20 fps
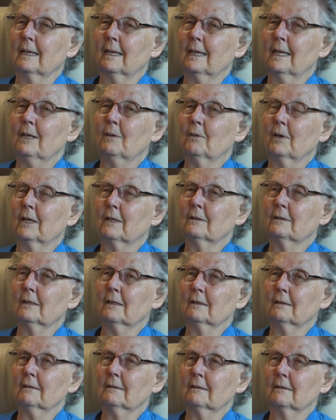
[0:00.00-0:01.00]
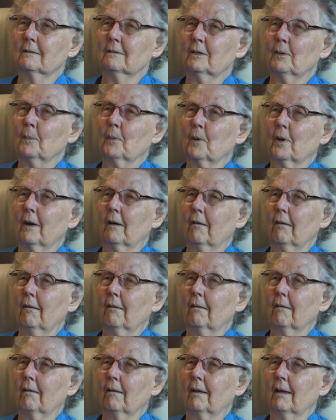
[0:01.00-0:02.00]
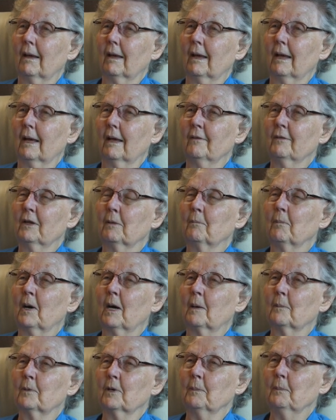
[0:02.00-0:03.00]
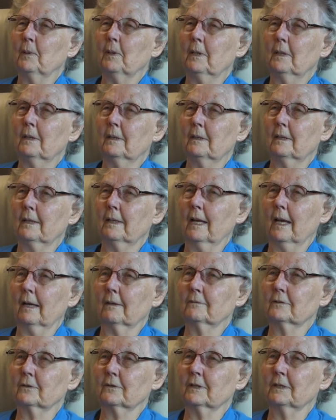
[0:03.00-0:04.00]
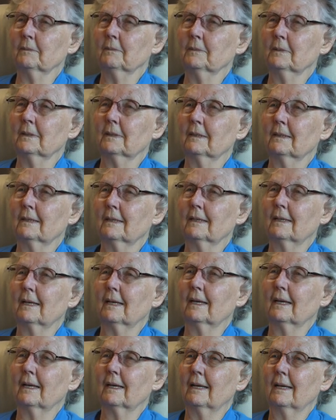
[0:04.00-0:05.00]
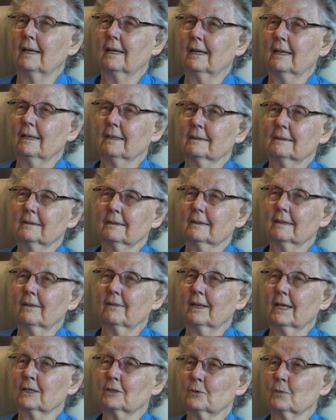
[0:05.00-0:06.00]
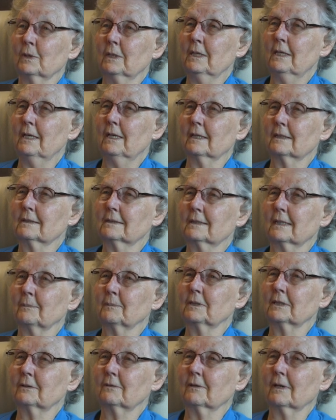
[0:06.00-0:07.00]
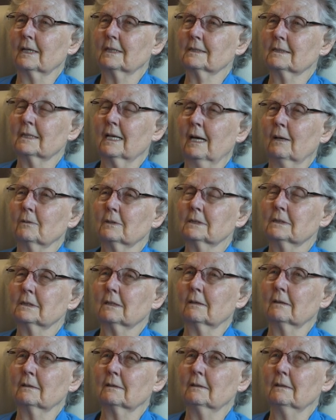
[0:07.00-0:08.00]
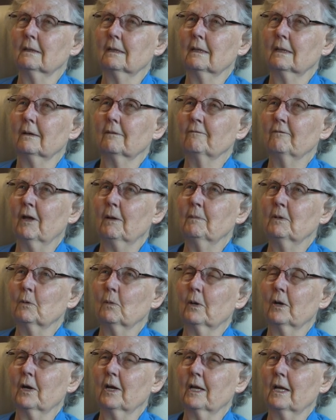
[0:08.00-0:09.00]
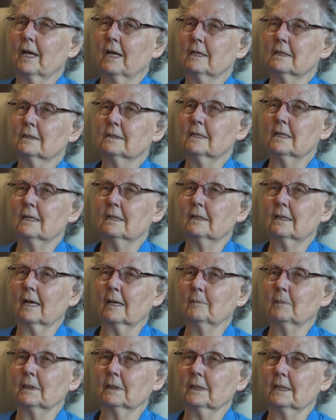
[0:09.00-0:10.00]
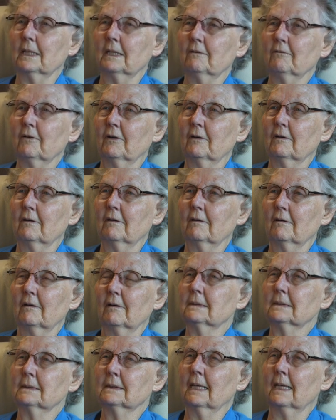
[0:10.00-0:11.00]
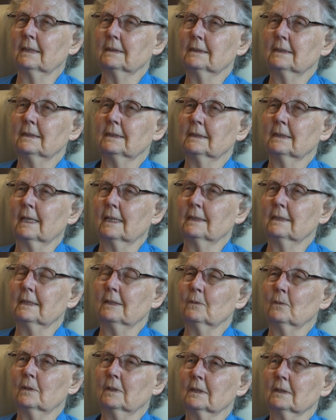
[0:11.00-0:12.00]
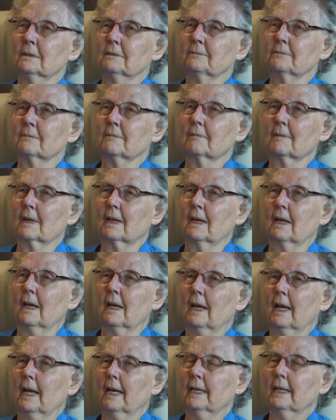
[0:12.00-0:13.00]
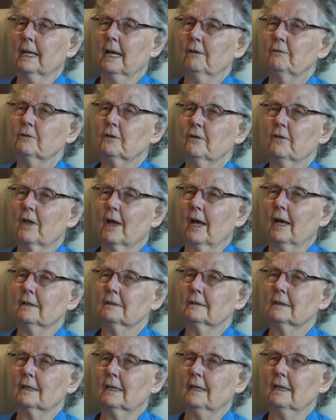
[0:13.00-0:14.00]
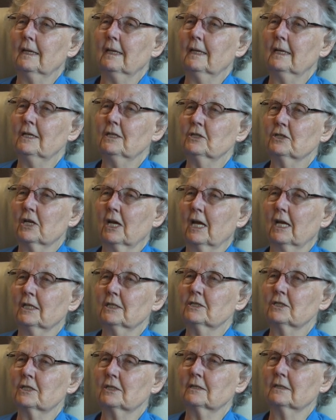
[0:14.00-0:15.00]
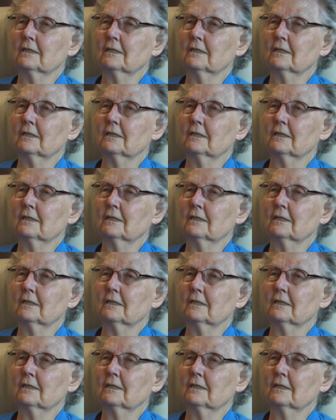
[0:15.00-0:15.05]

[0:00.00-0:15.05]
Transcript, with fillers: he read the, the prayer, and then Bob repeated it after him, and that's when he accepted. That was on February 18th, I believe, 1991. And after that, he, he changed,